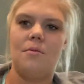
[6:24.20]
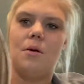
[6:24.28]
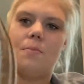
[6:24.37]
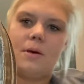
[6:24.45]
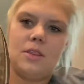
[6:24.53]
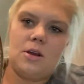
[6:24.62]

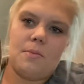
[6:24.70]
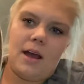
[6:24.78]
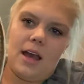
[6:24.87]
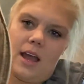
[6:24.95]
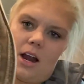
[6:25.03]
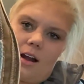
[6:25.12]
But they're by
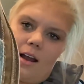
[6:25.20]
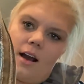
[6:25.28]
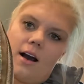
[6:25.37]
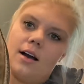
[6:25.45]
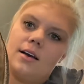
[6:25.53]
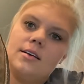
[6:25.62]

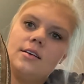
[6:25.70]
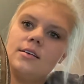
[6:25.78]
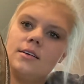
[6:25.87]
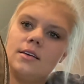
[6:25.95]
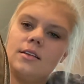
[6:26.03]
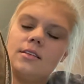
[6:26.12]
Ariat.
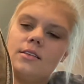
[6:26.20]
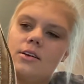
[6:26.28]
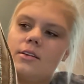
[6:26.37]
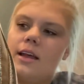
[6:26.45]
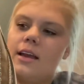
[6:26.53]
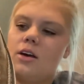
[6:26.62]

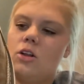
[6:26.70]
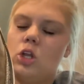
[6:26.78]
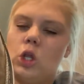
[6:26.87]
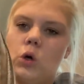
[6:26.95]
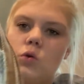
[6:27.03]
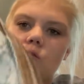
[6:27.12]
They're like a
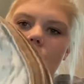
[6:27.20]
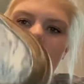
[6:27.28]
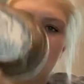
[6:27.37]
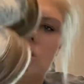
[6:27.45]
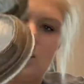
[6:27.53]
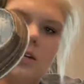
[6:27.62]

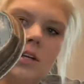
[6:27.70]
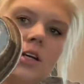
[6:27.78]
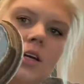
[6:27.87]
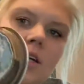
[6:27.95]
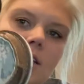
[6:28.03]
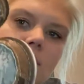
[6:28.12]
loafer
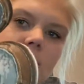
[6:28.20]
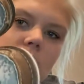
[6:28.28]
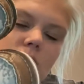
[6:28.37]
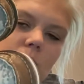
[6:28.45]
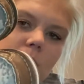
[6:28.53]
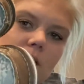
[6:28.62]

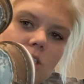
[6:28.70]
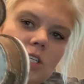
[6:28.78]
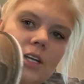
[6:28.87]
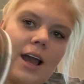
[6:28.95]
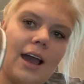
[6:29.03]
situation.